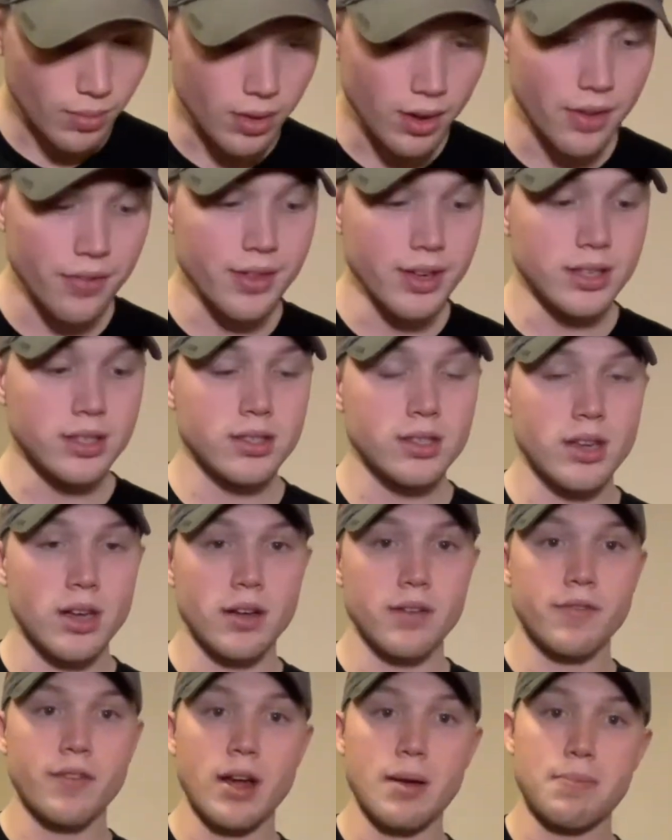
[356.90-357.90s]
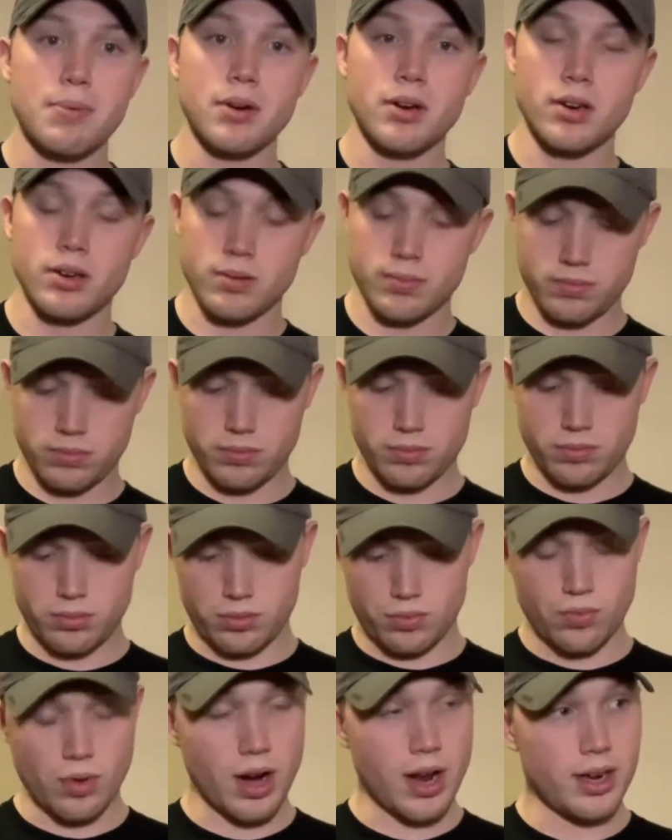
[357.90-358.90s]
This is a Viper,
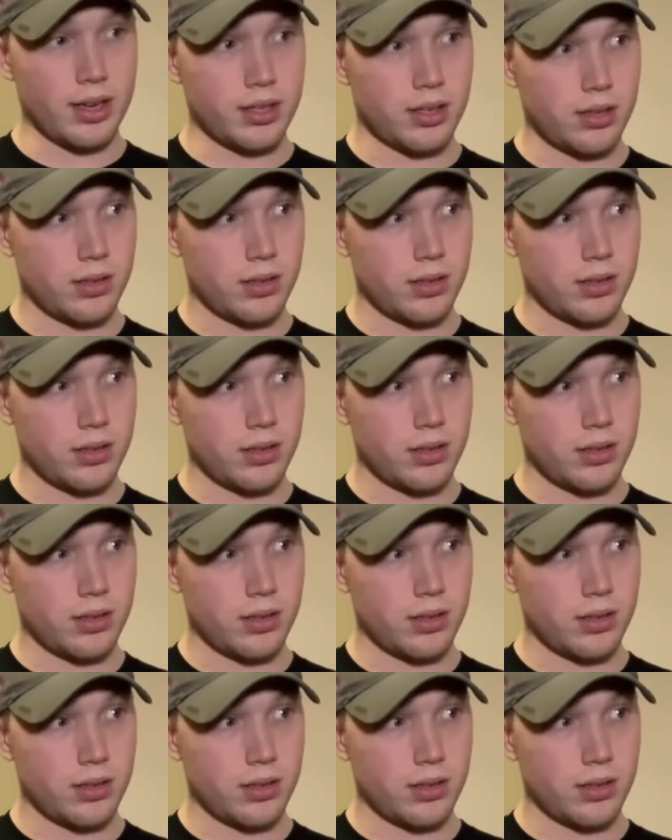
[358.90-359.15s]
right?